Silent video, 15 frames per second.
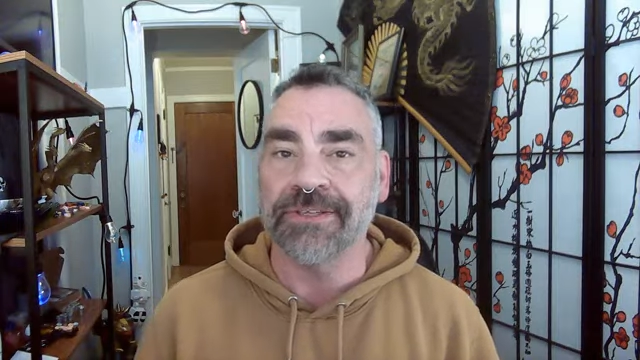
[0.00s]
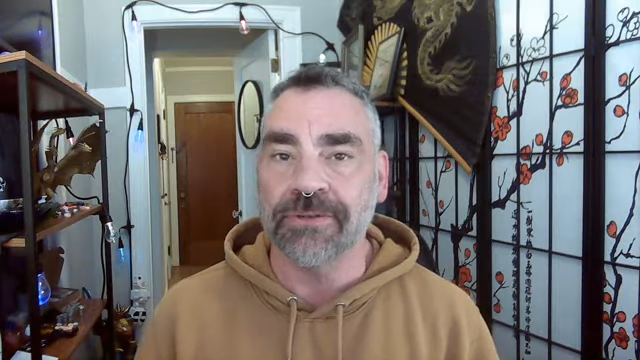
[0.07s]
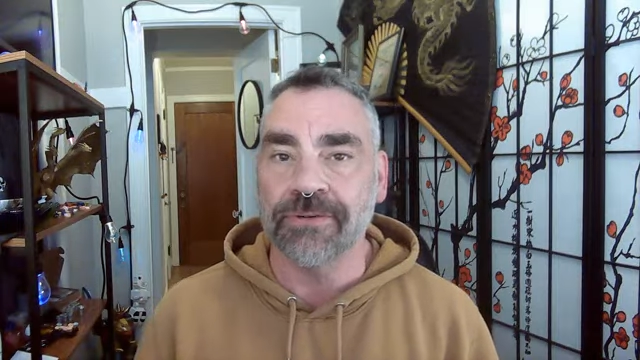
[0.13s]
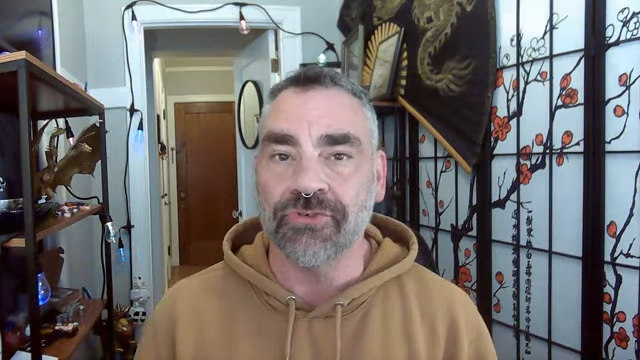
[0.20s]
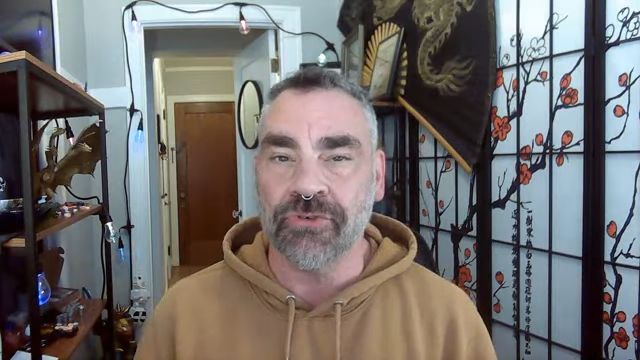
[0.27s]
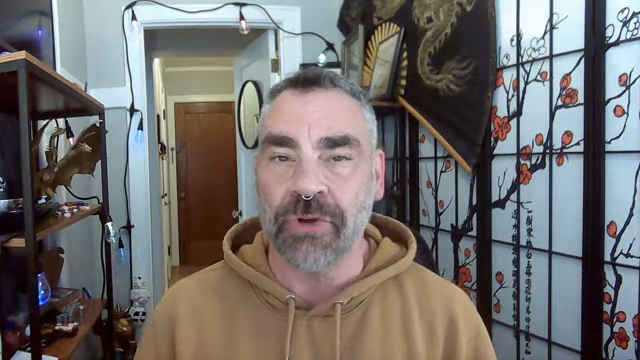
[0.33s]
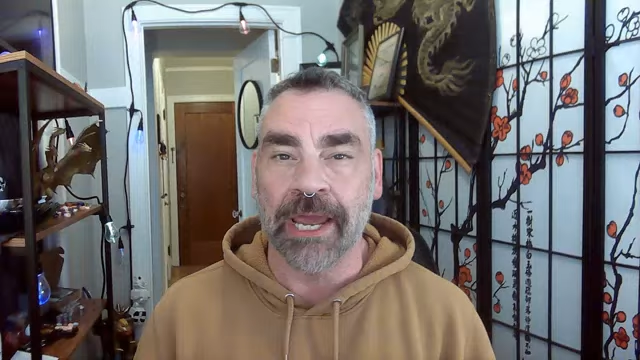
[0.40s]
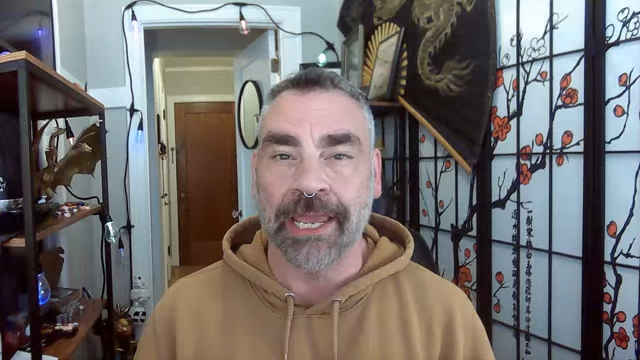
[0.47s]
to
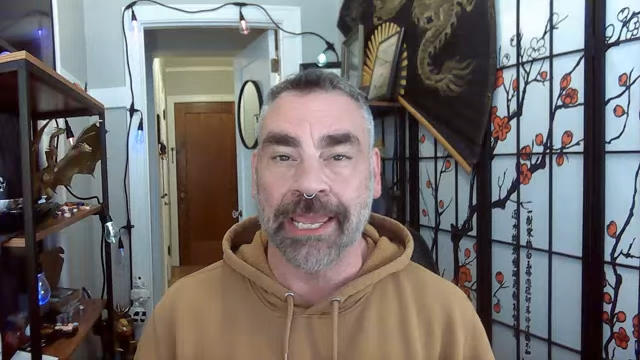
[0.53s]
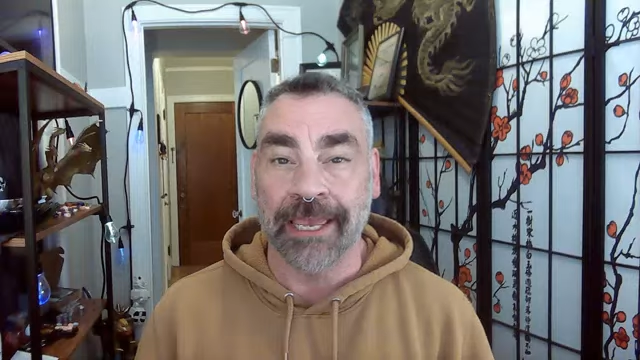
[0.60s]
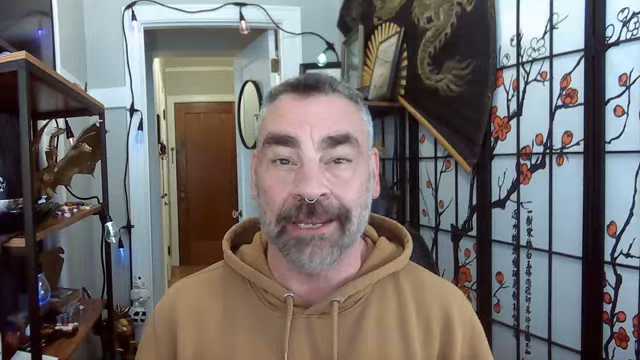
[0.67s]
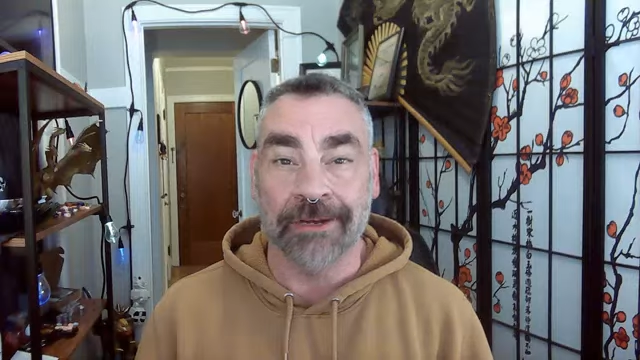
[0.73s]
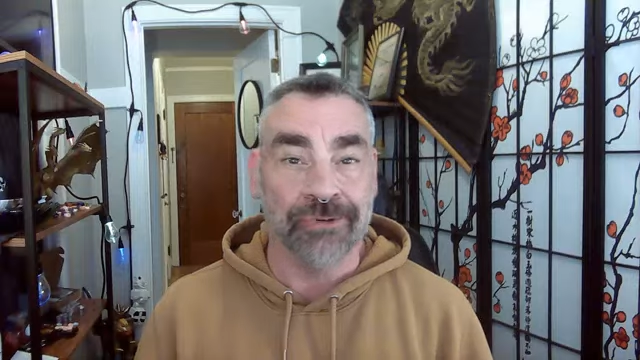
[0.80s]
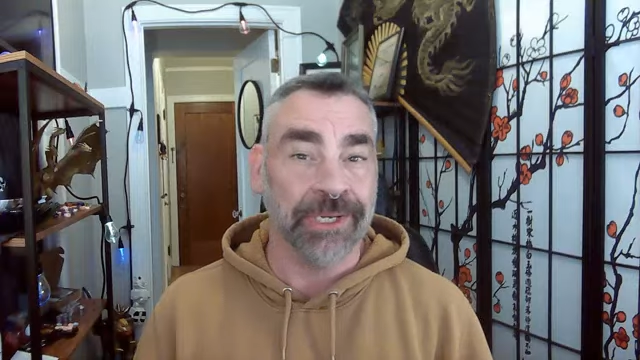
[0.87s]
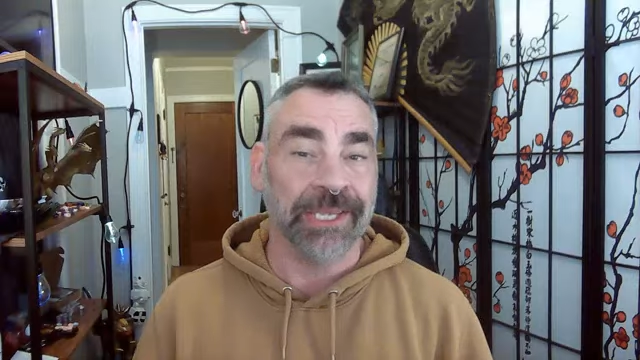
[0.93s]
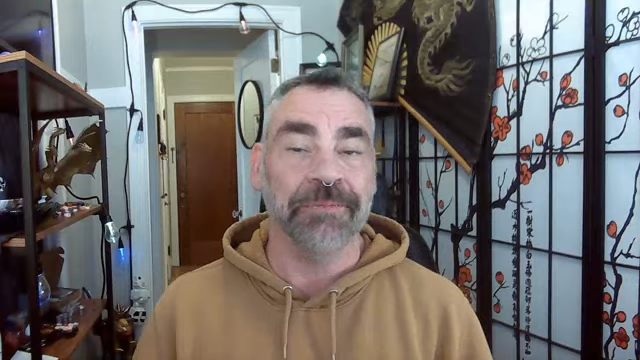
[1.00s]
try
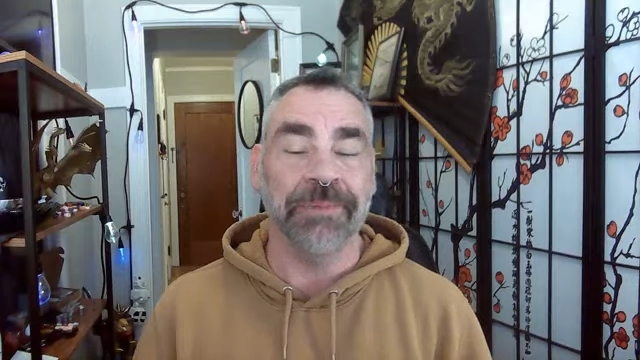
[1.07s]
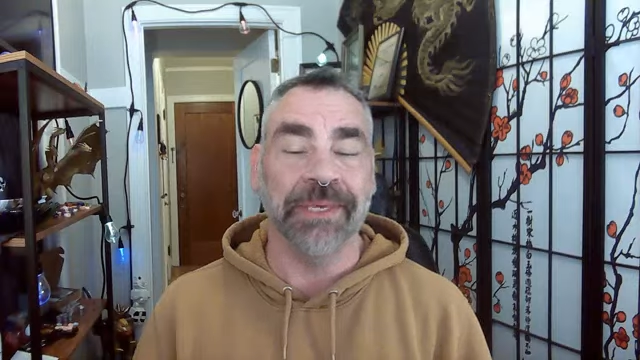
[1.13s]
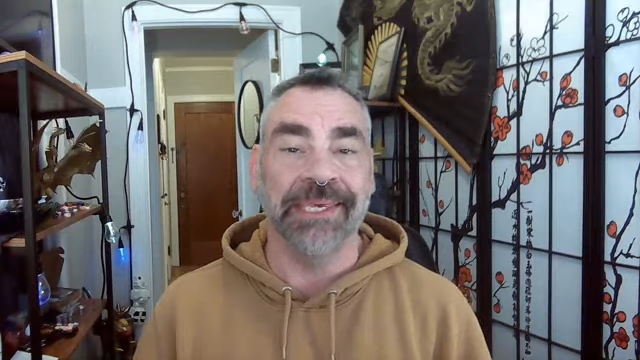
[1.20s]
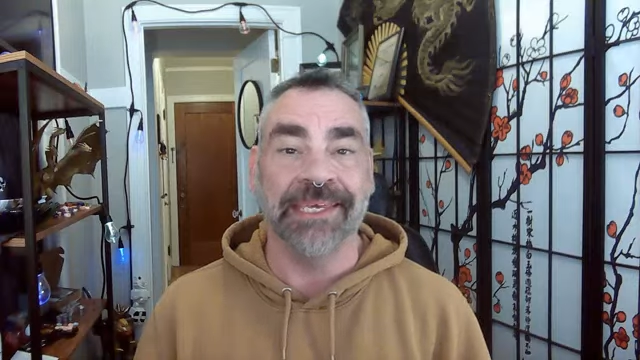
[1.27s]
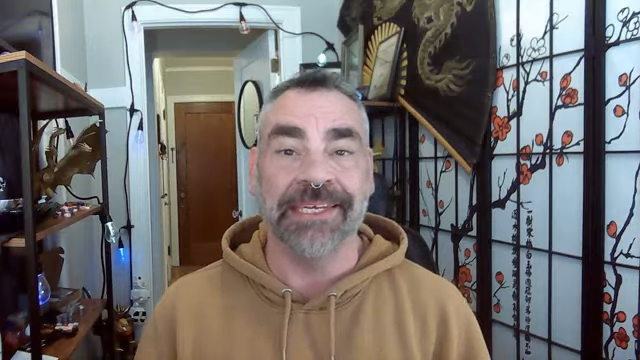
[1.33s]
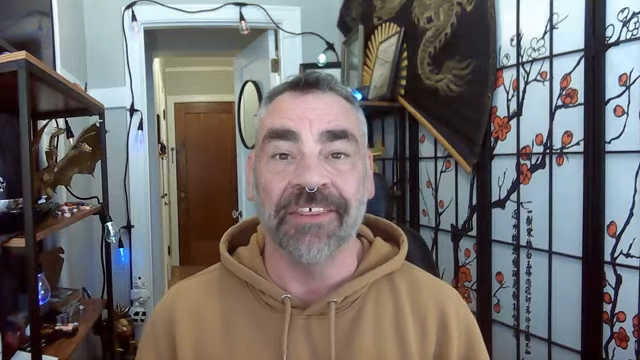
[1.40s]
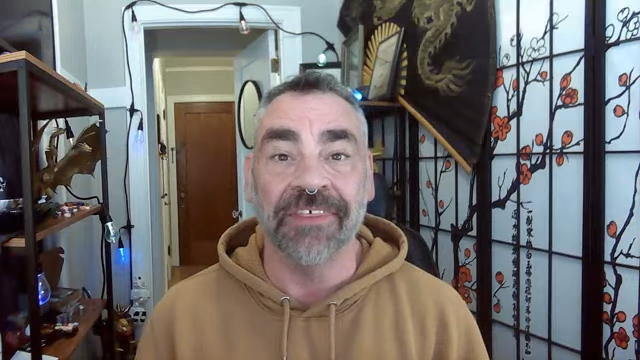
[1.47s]
and trick me into